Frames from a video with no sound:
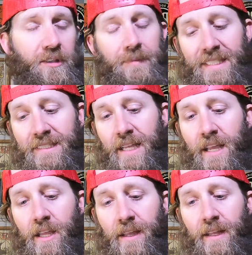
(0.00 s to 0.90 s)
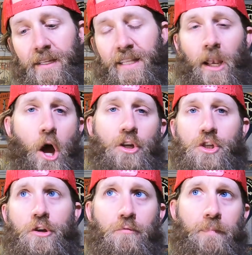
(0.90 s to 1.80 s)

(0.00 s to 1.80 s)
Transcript: I mean, they launched new